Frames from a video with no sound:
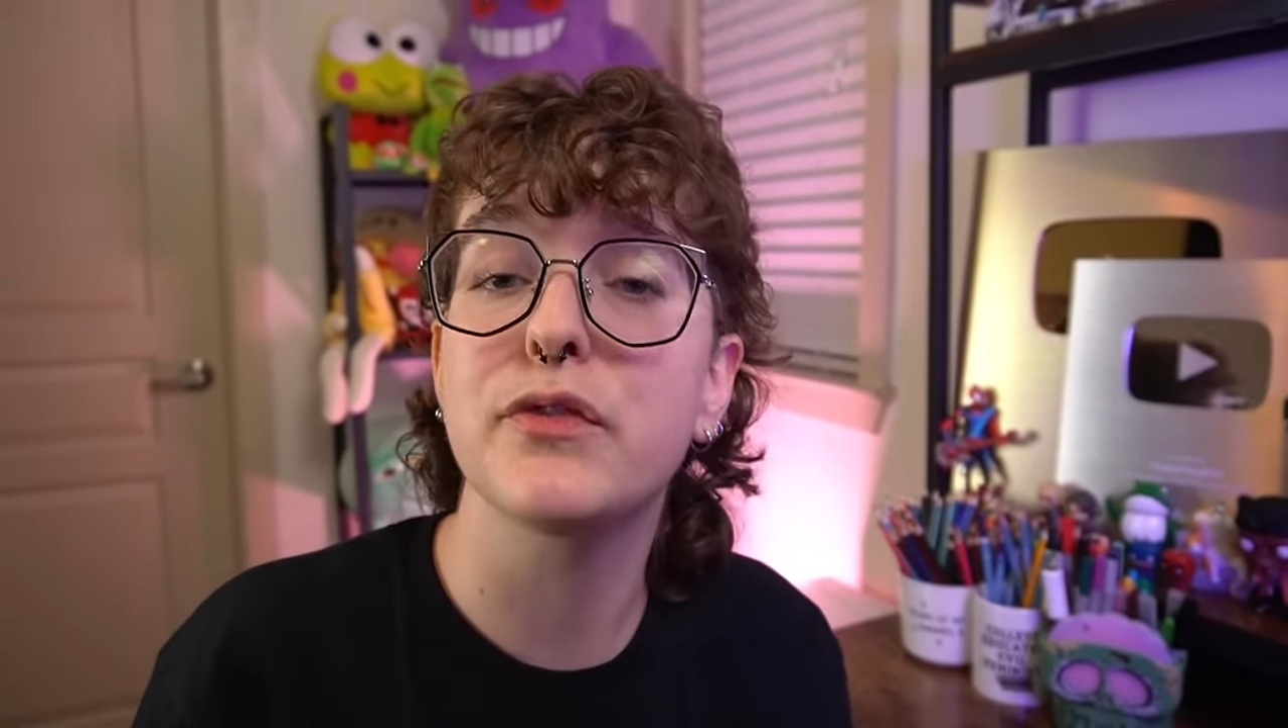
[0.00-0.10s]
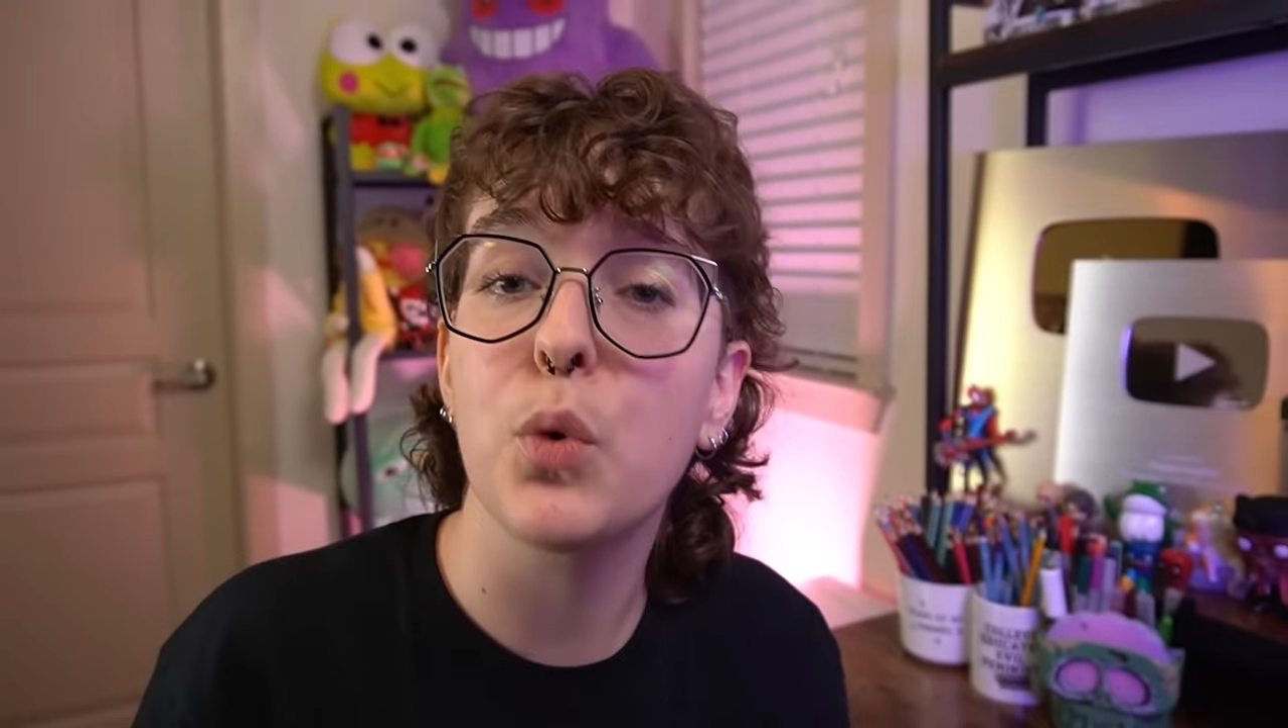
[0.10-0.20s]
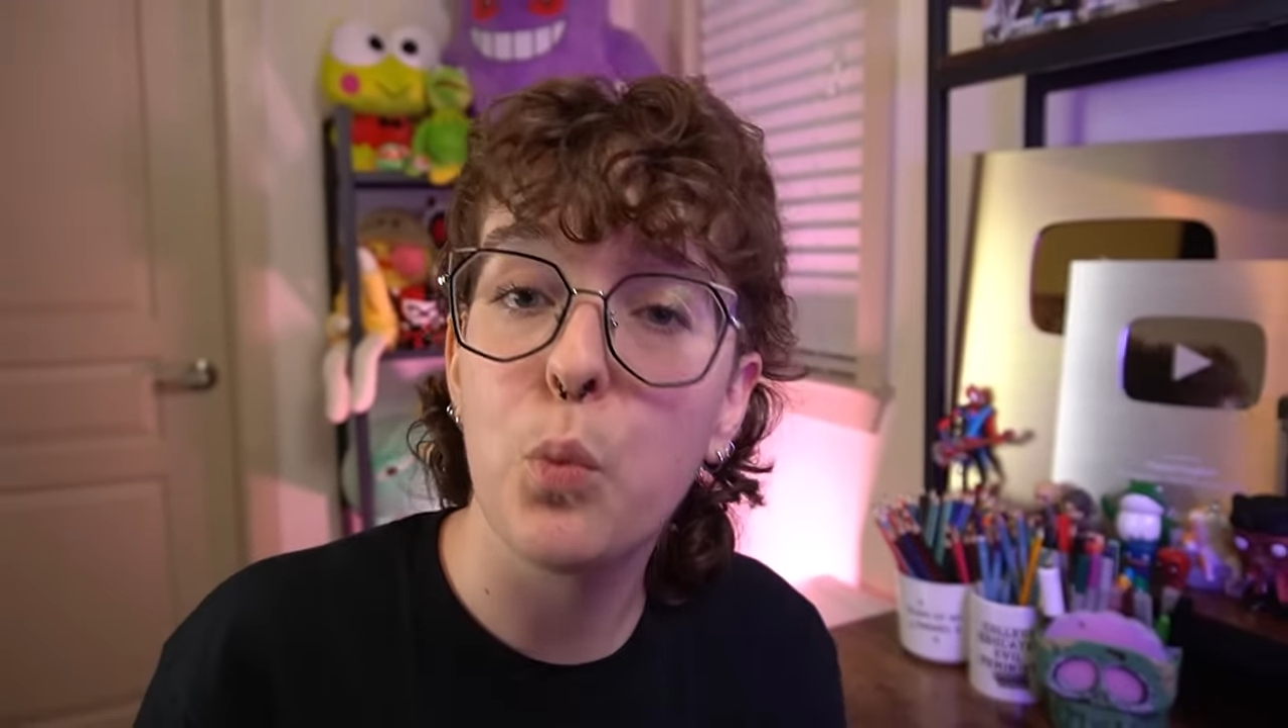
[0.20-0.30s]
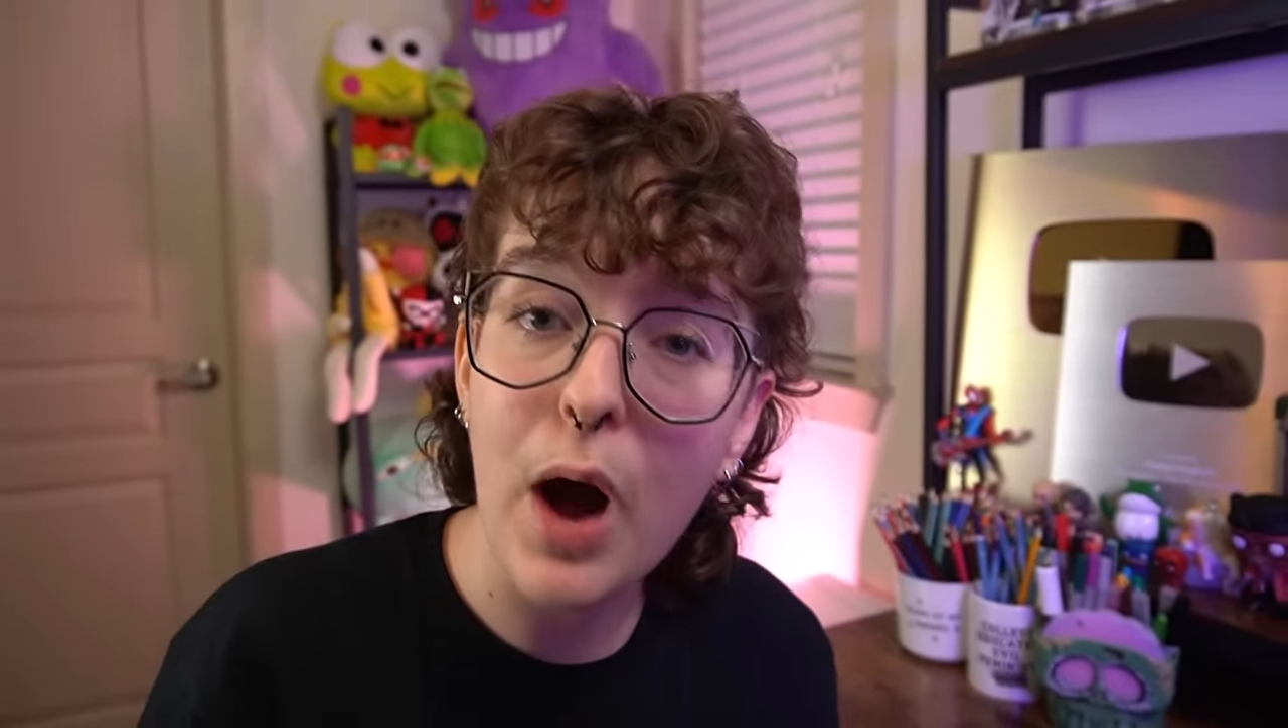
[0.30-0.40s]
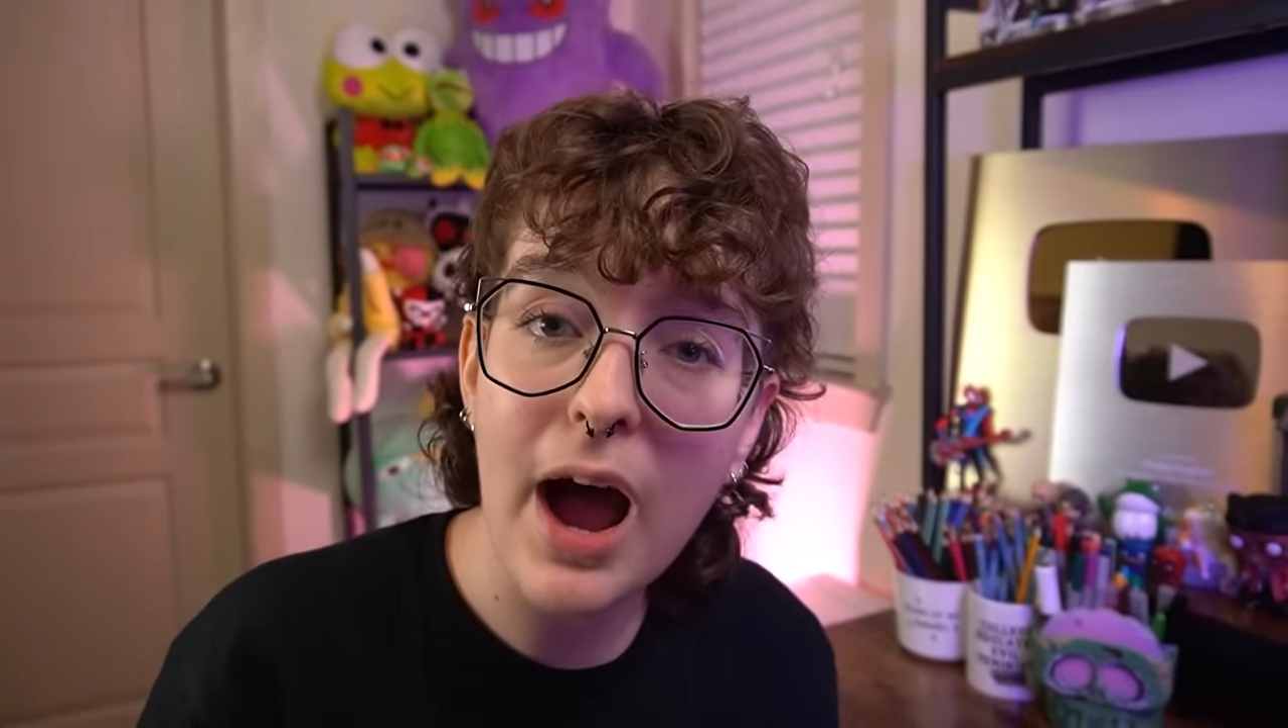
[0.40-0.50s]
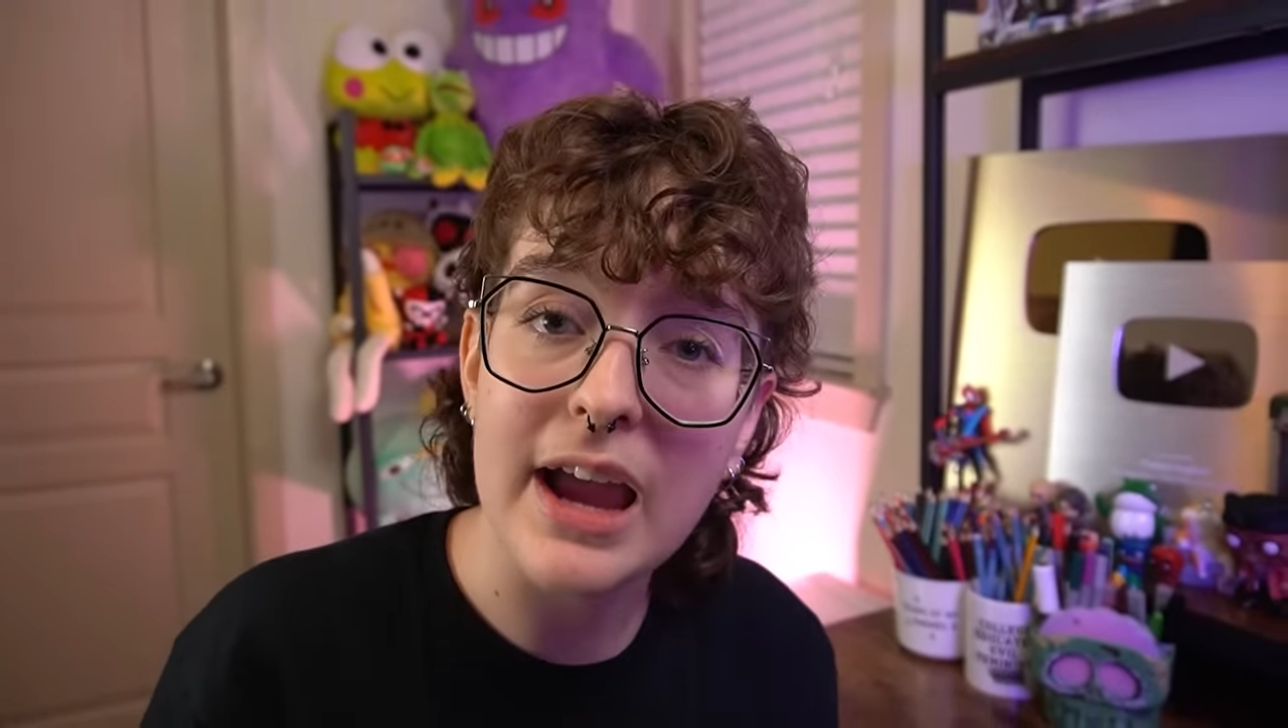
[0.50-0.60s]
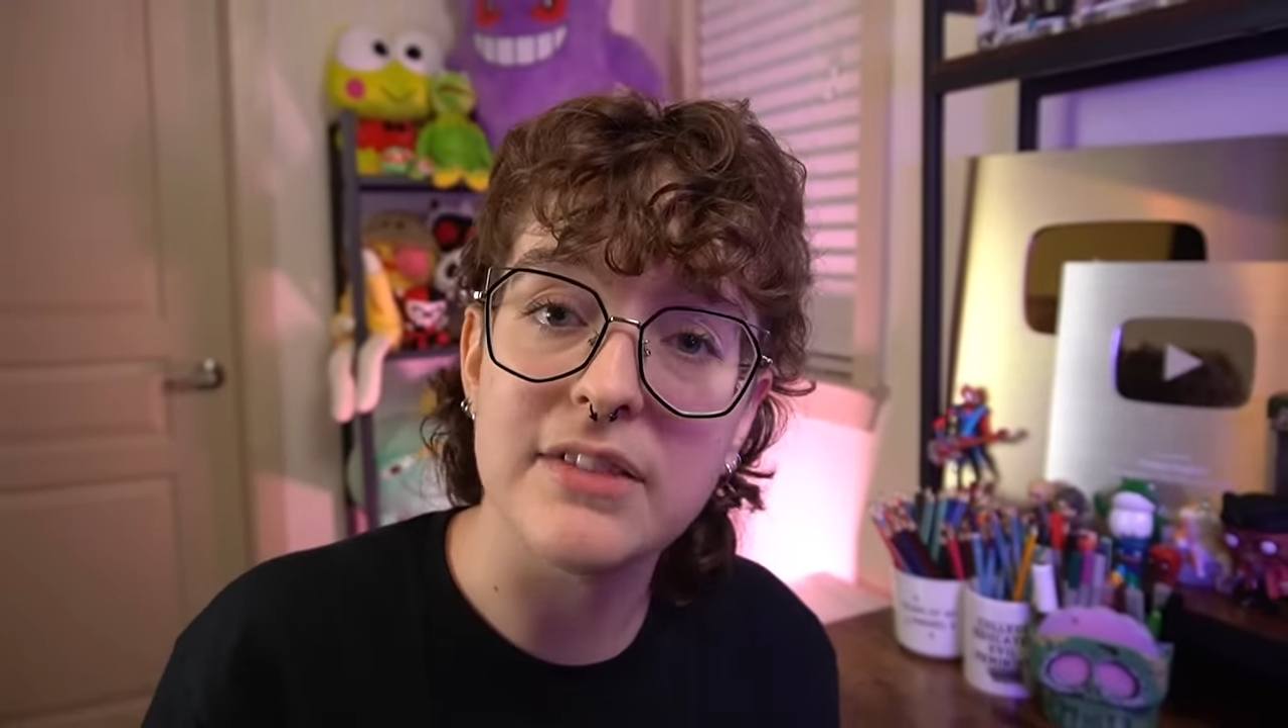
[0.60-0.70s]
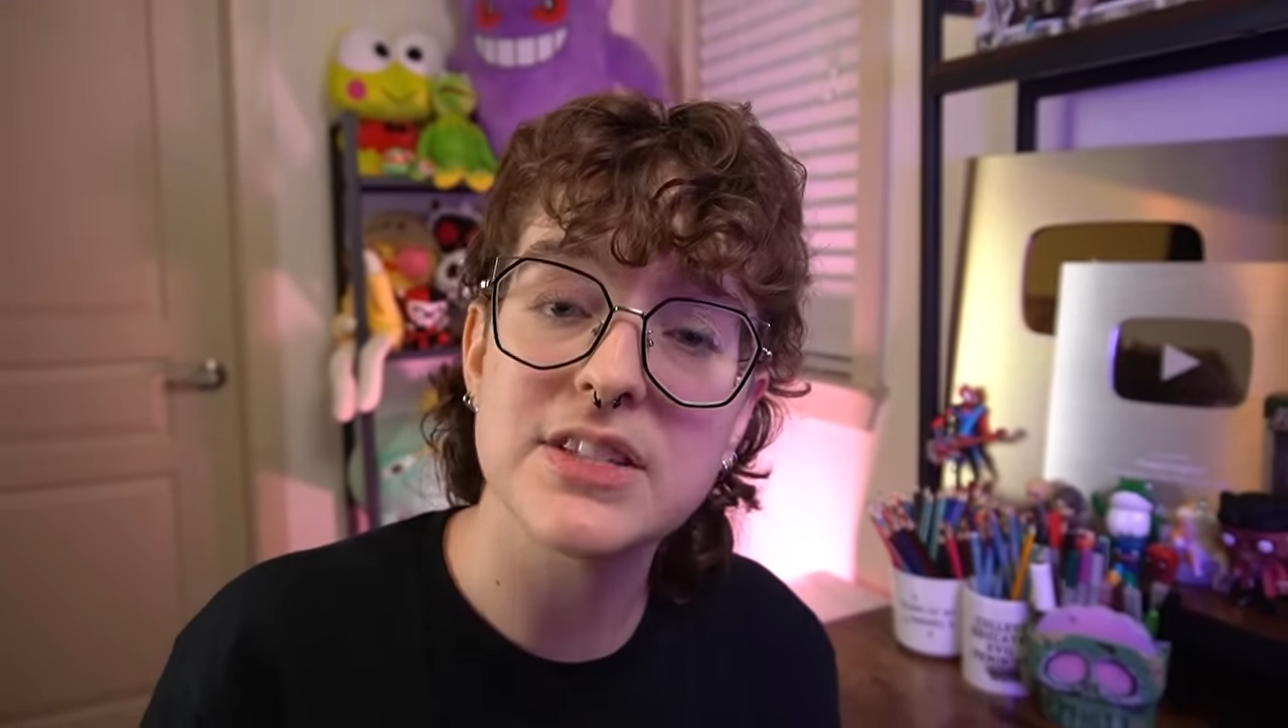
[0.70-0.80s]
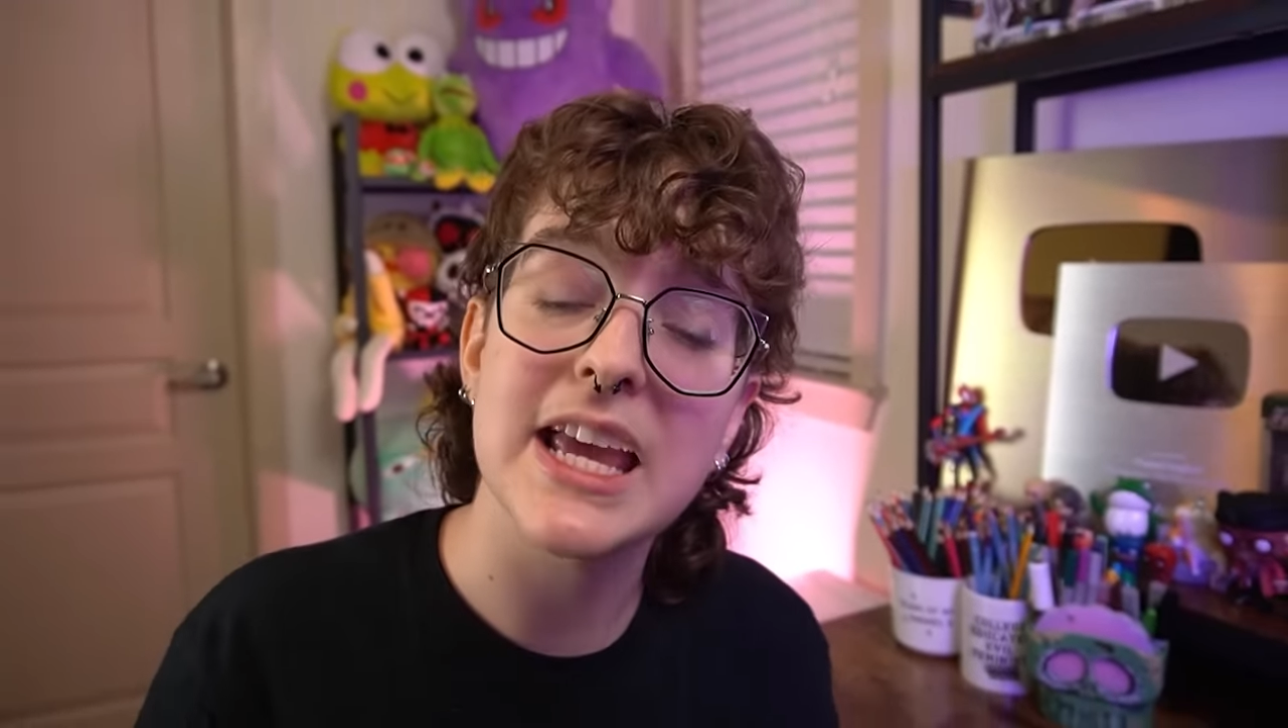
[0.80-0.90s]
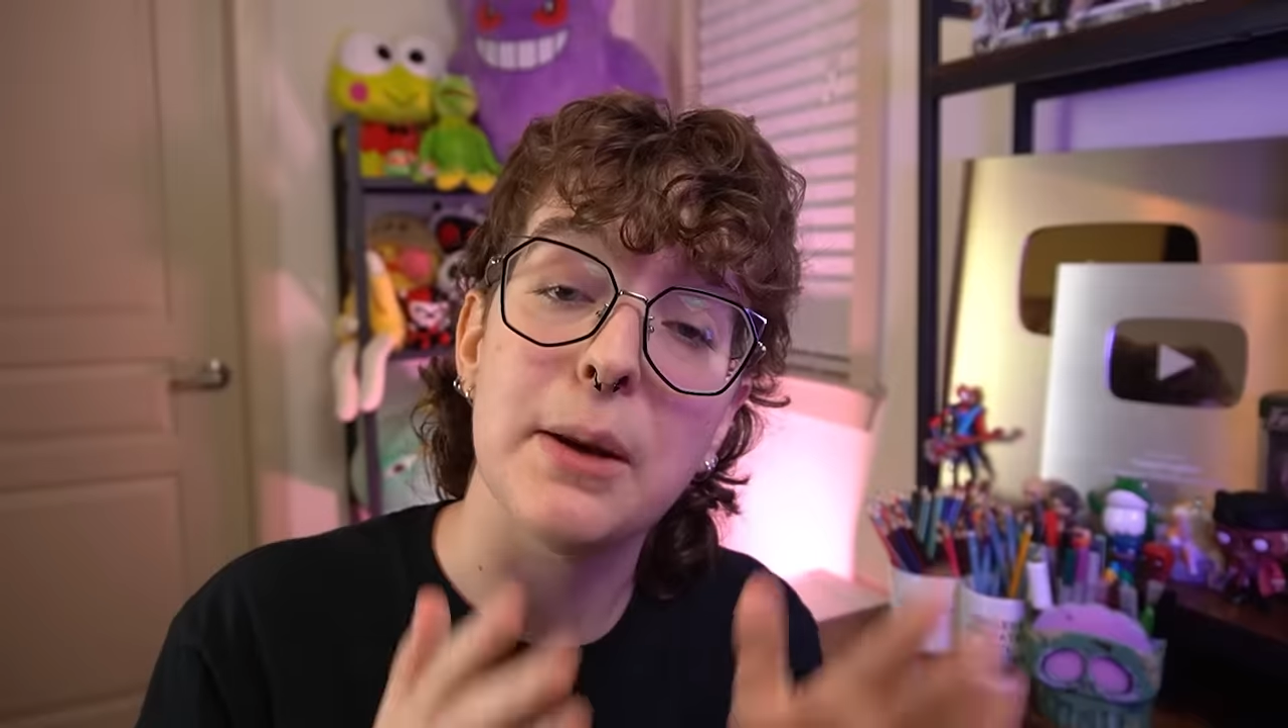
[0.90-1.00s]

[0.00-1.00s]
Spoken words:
for wives,